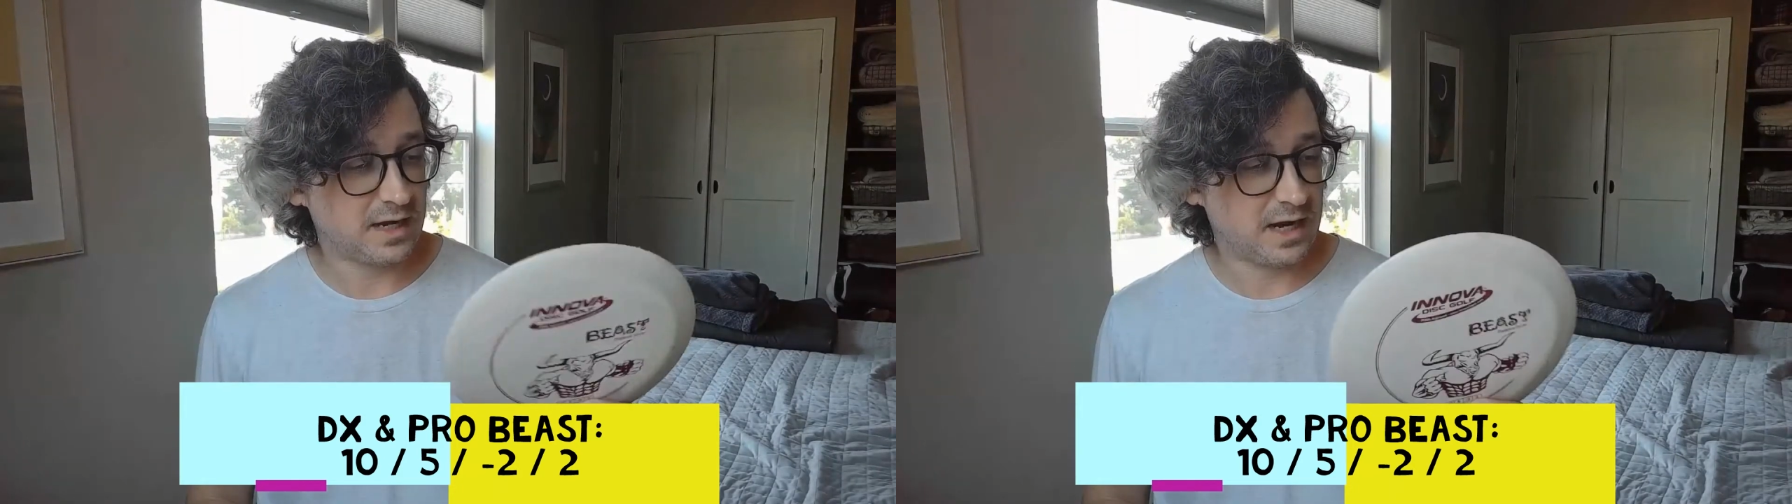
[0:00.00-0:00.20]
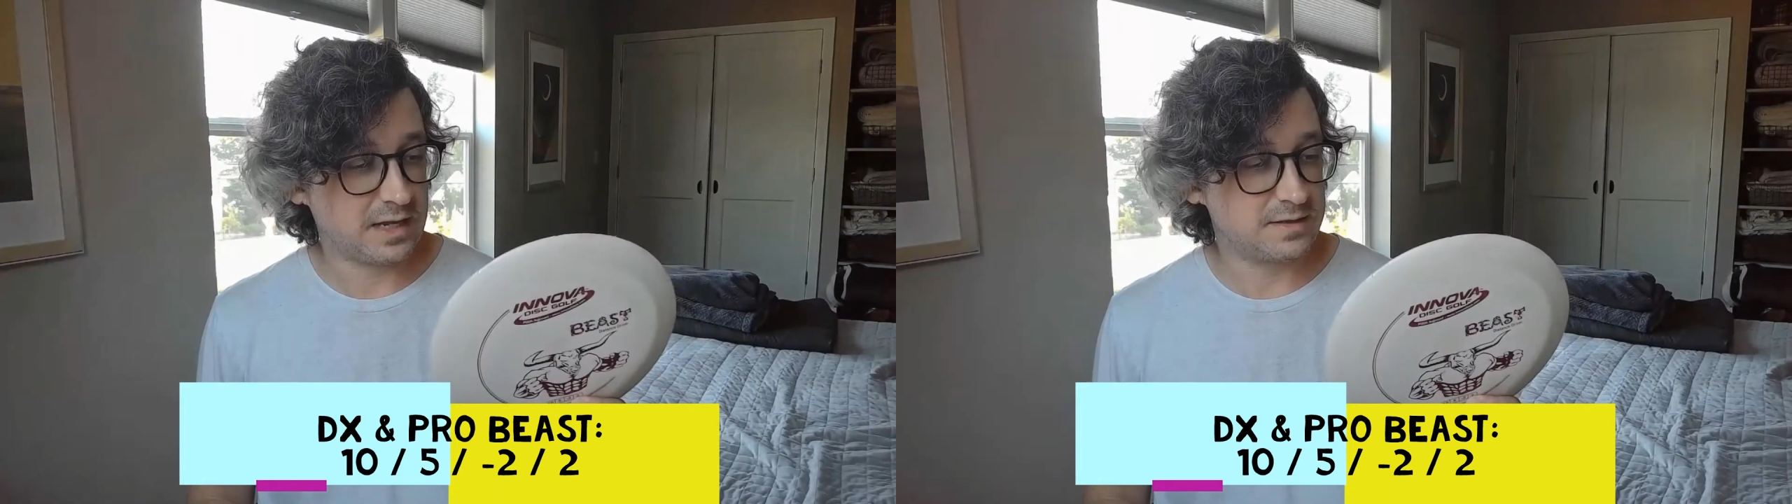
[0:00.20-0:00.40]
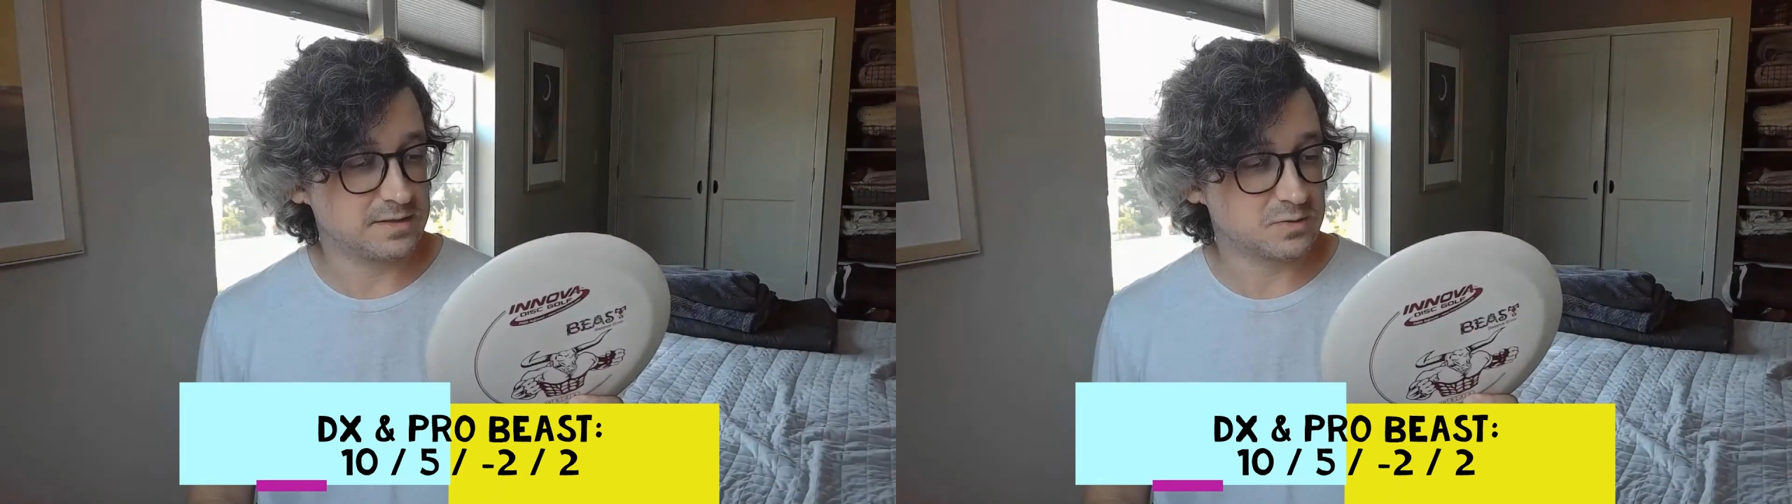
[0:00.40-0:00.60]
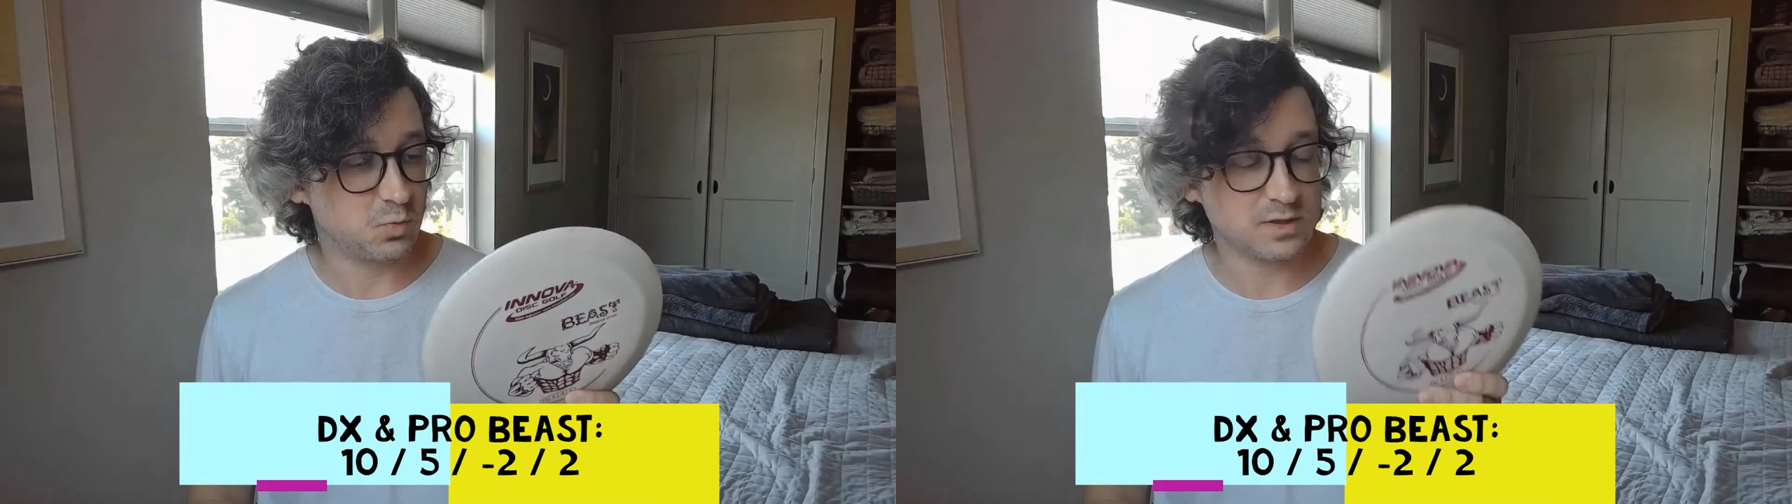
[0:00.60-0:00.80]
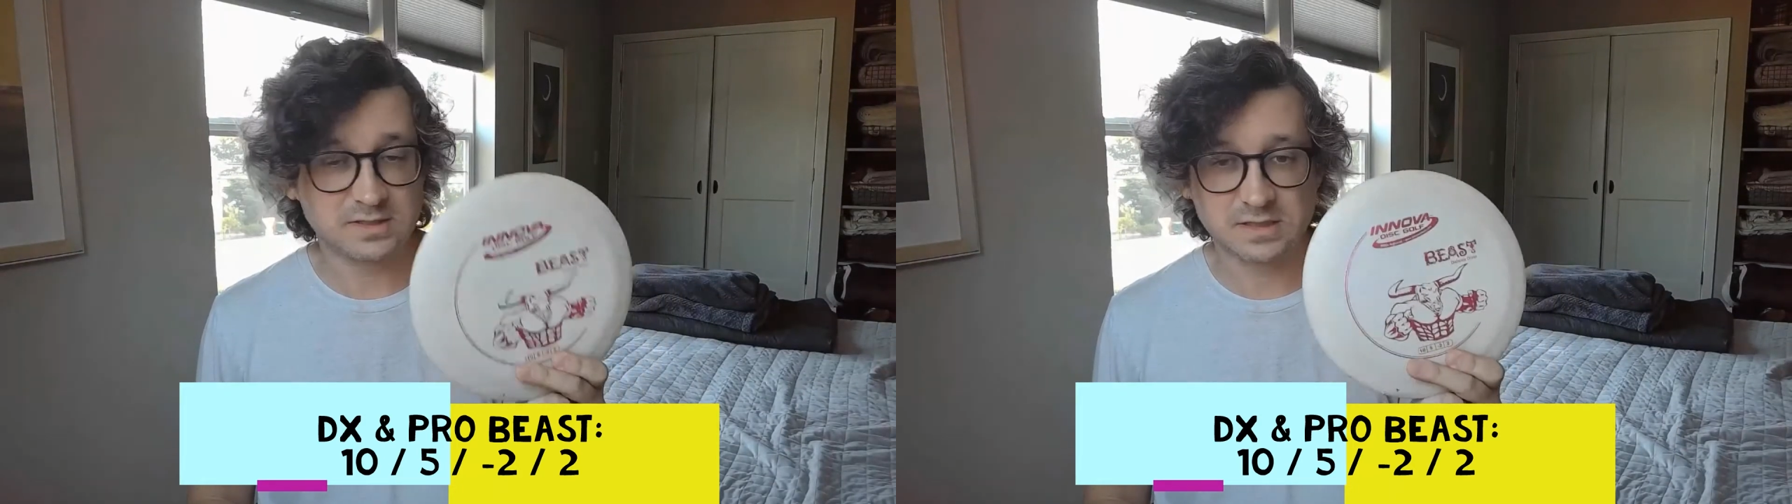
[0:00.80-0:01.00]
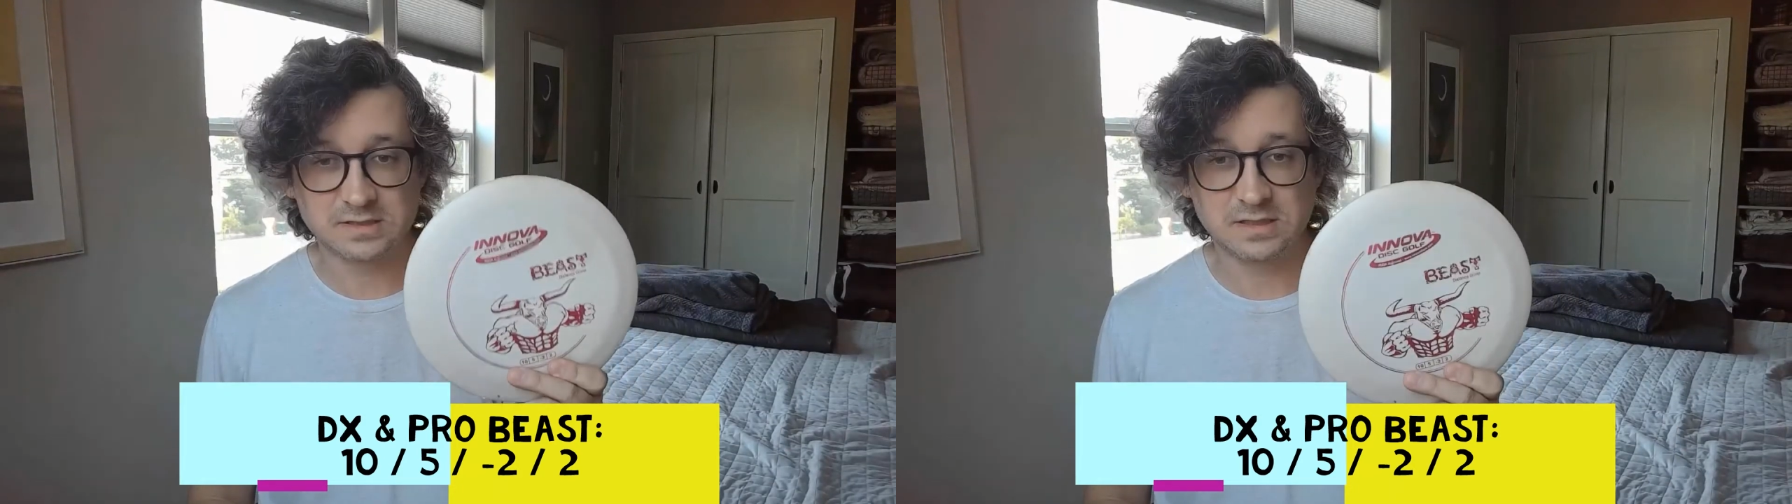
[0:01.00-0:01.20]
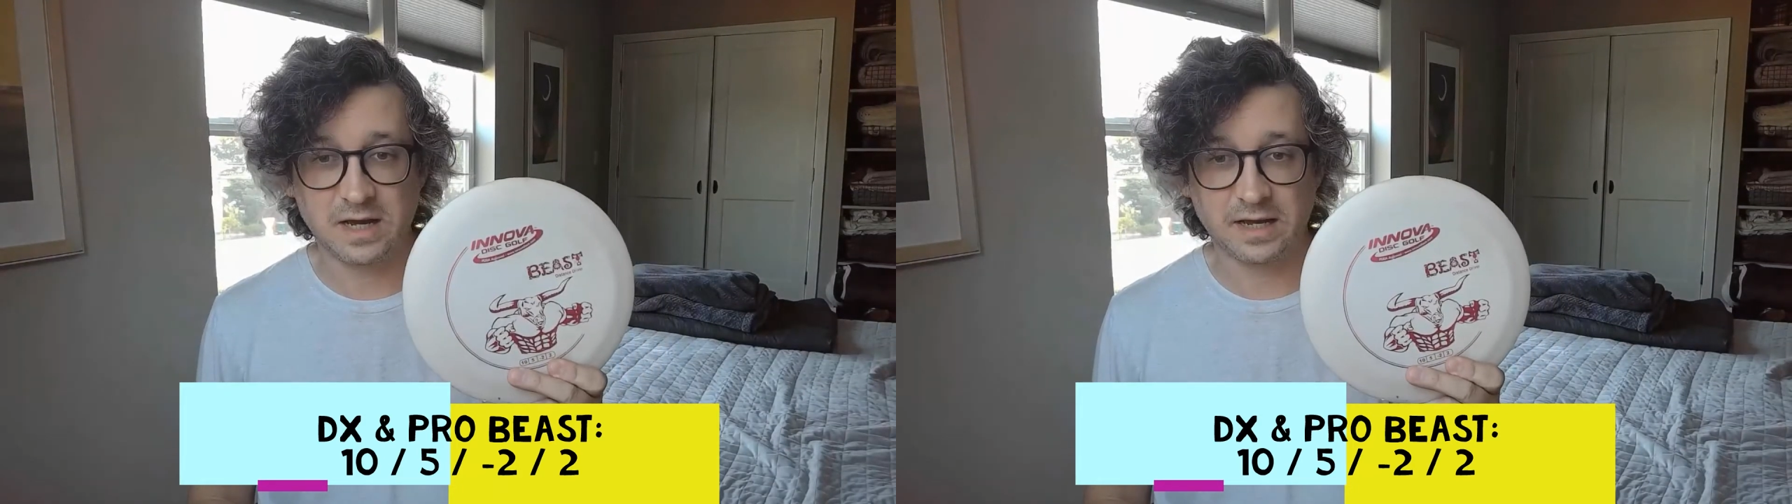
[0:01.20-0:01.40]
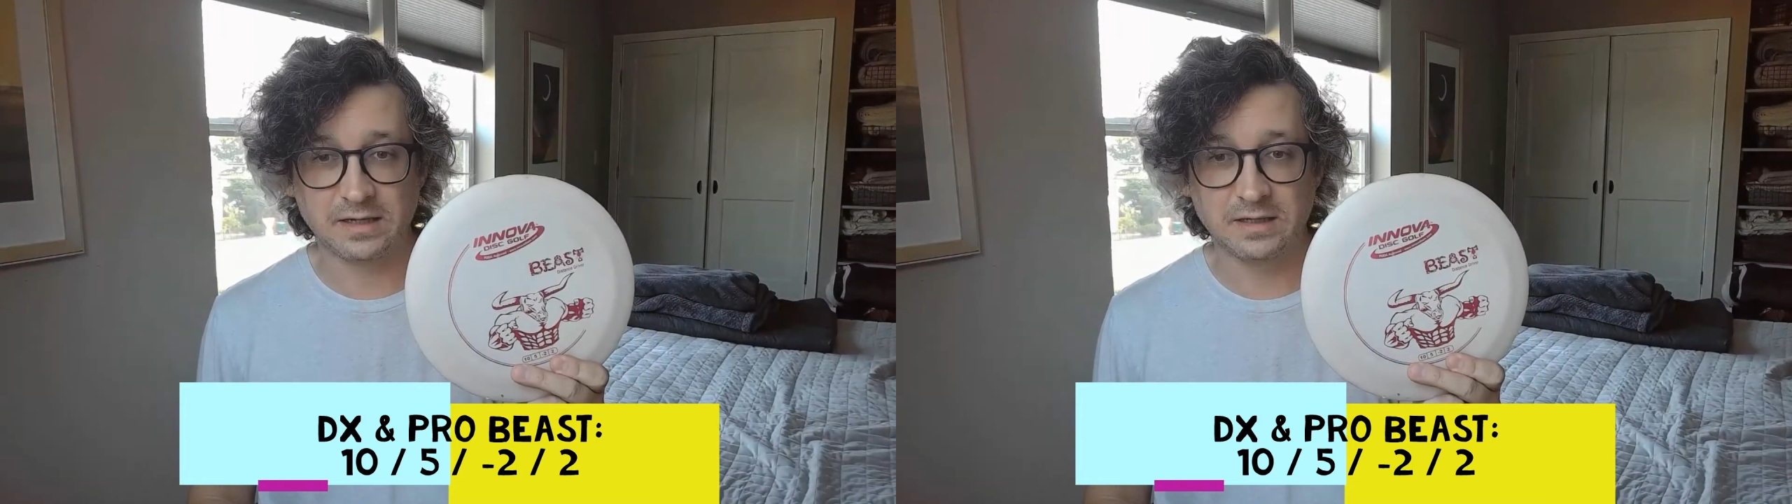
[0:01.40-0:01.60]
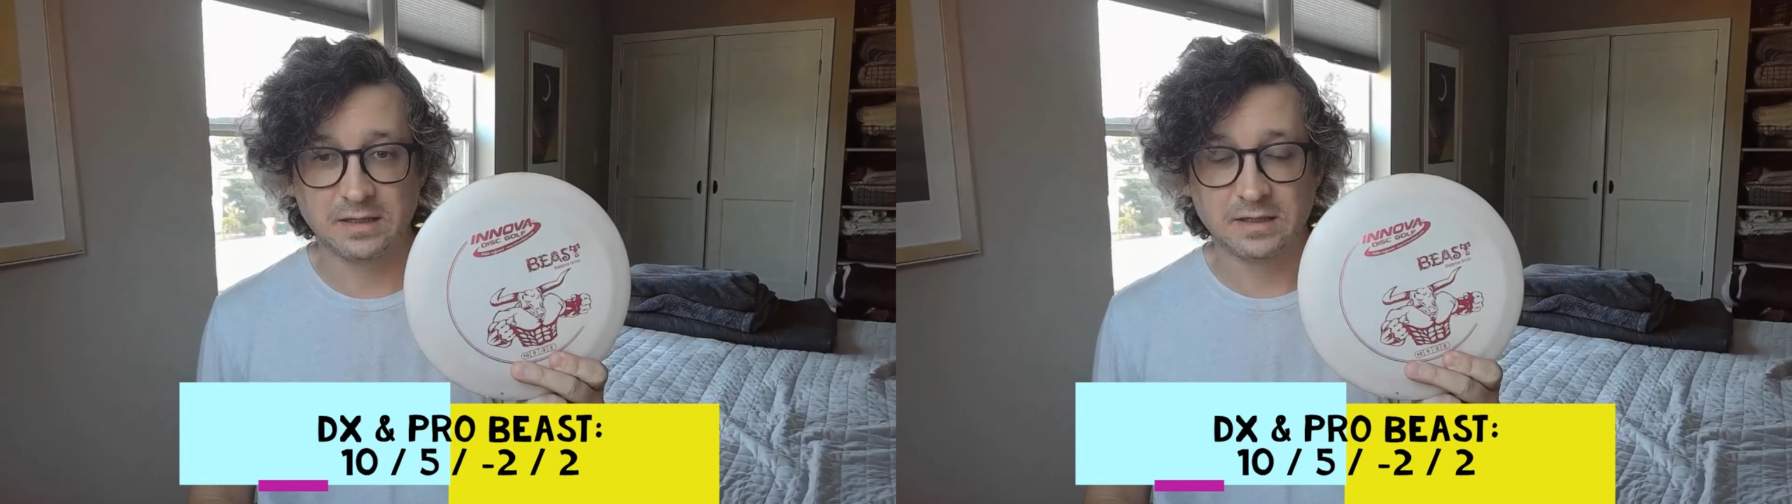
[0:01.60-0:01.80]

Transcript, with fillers: I had this 169